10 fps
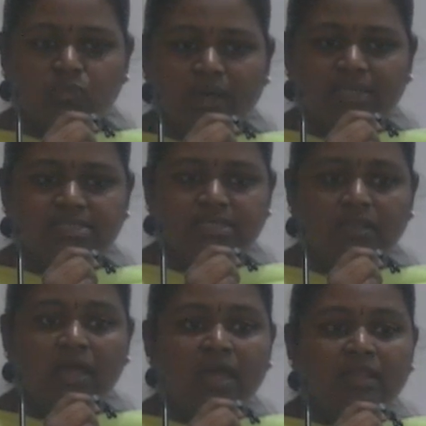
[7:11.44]

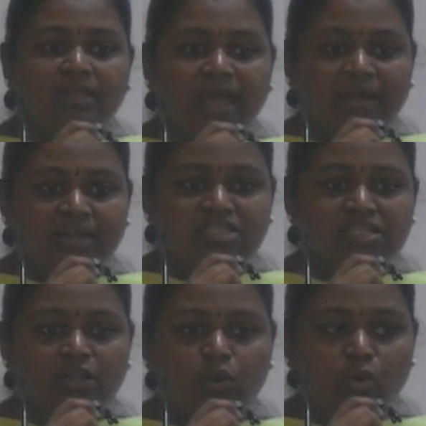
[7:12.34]
vaccine, the
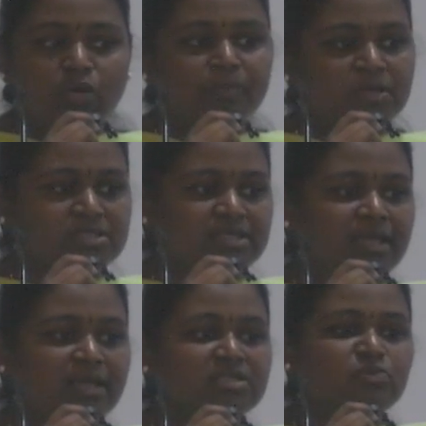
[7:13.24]
antigen load per
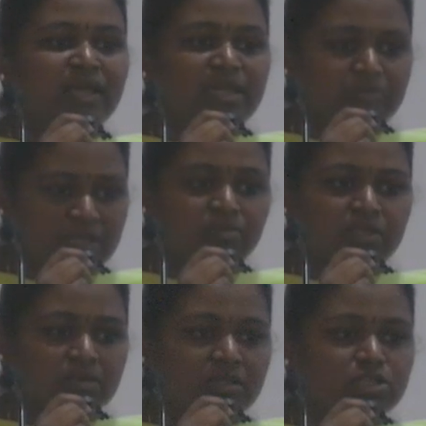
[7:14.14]
se is very
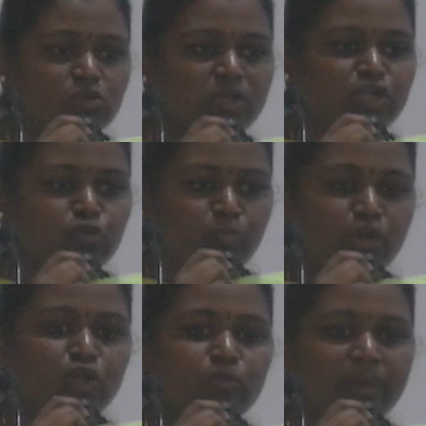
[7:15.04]
minimal. It is only
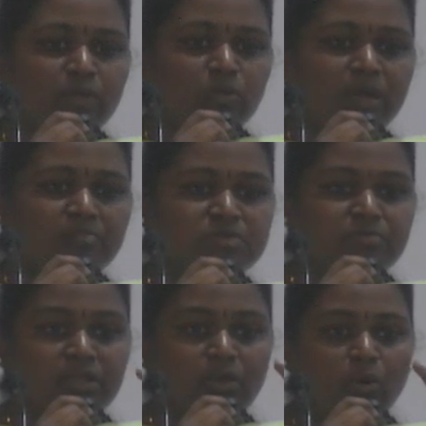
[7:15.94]
2.2 micrograms,
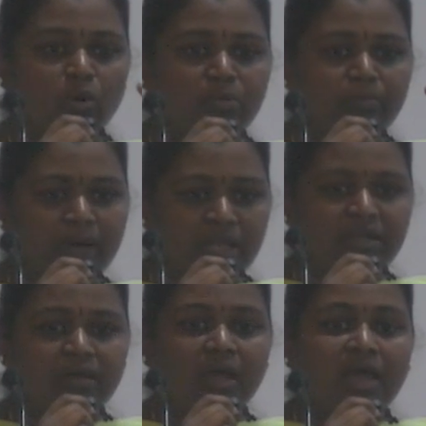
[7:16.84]
but the whole
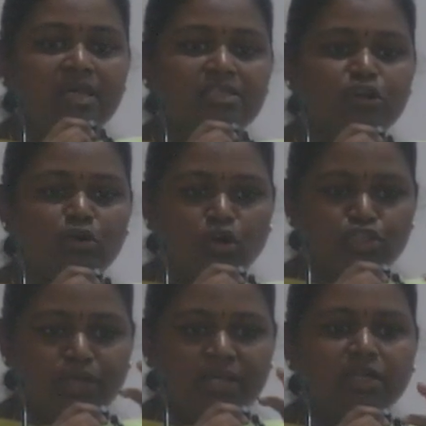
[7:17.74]
bulk is your
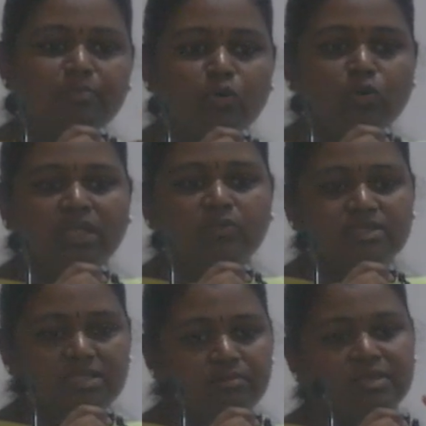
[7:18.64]
conjugated protein,
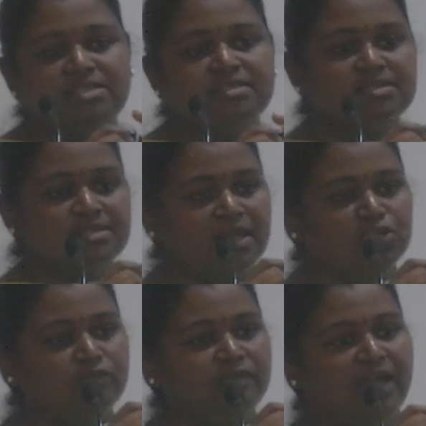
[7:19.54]
which increases the
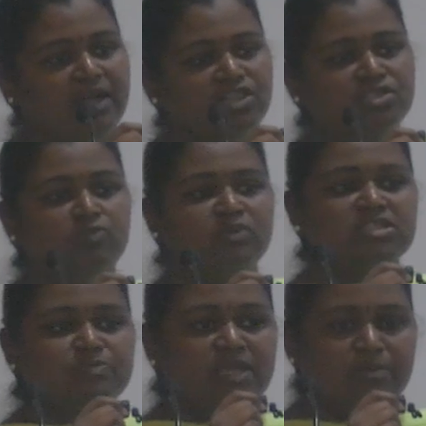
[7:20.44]
size of the antigen which
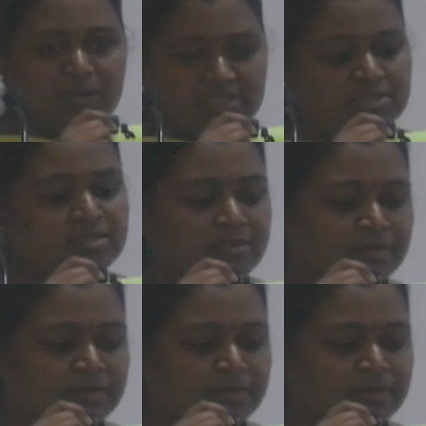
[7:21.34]
is being presented.